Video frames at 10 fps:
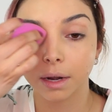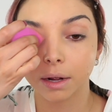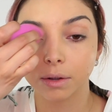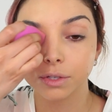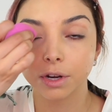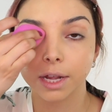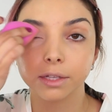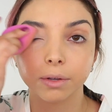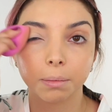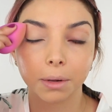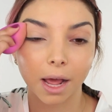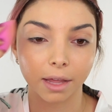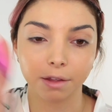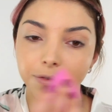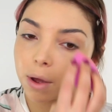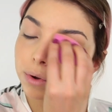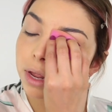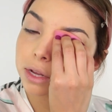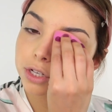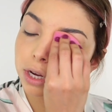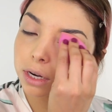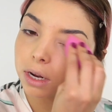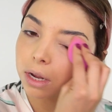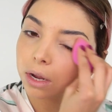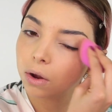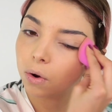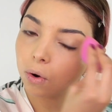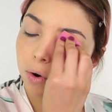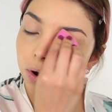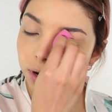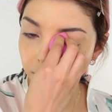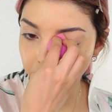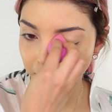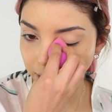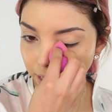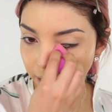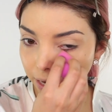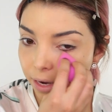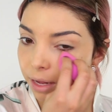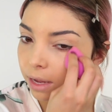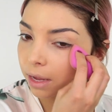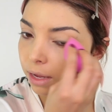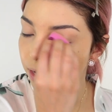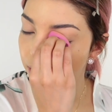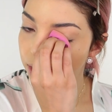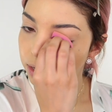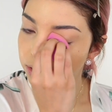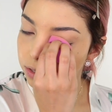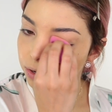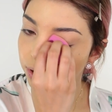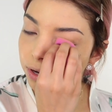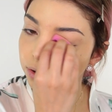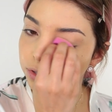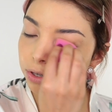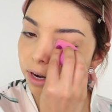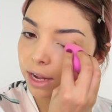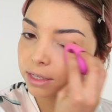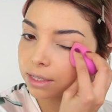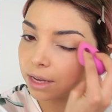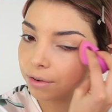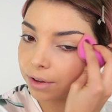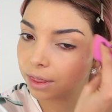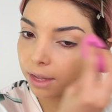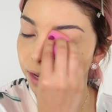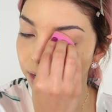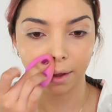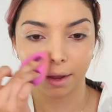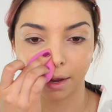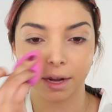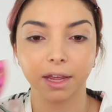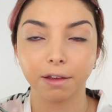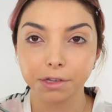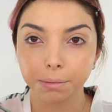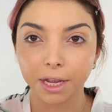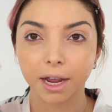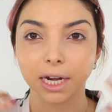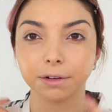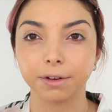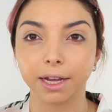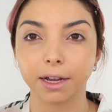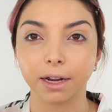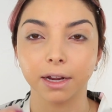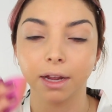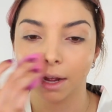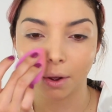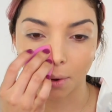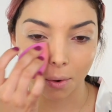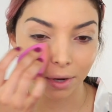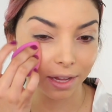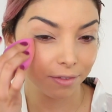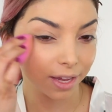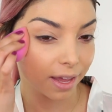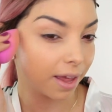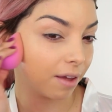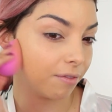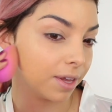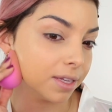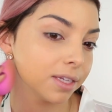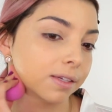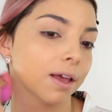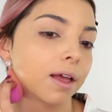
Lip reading: I also like to apply the foundation on my lid so it neutralizes everything and it gives me kind of like a all leaving canvas.